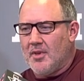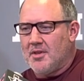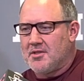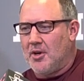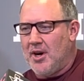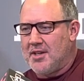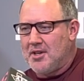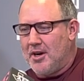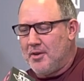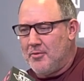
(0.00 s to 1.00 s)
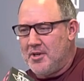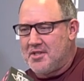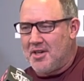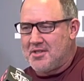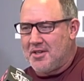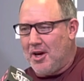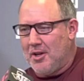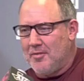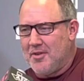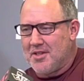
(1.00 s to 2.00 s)
So I started researching
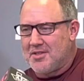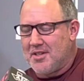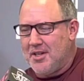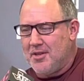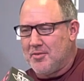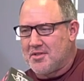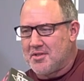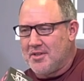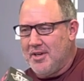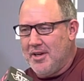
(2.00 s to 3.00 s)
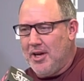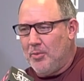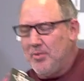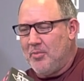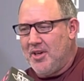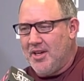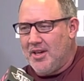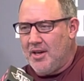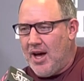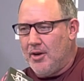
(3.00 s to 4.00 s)
all of this, and he was helping me,
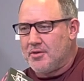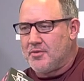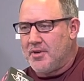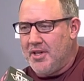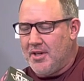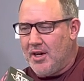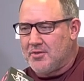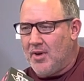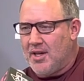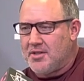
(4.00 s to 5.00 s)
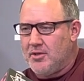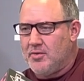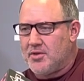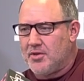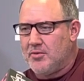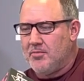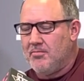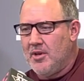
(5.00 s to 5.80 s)
and I was reading, I was watching YouTube,